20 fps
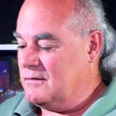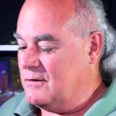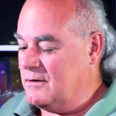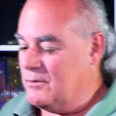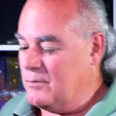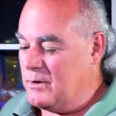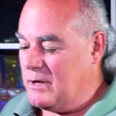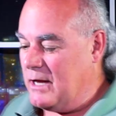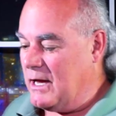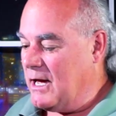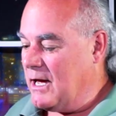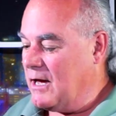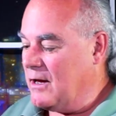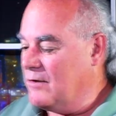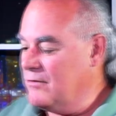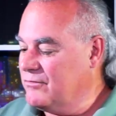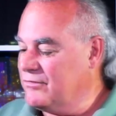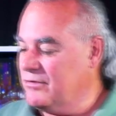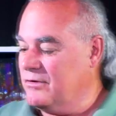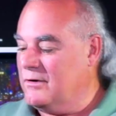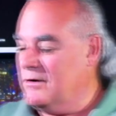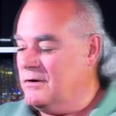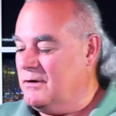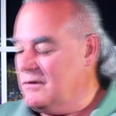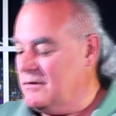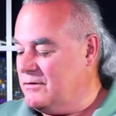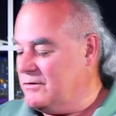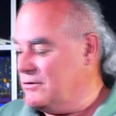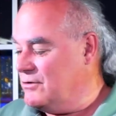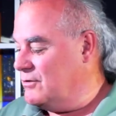there we have
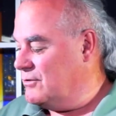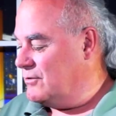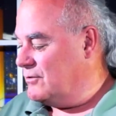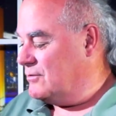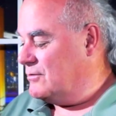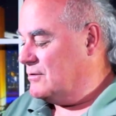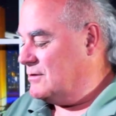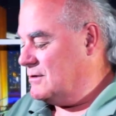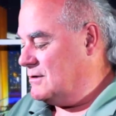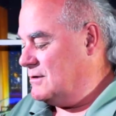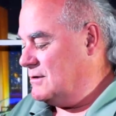the new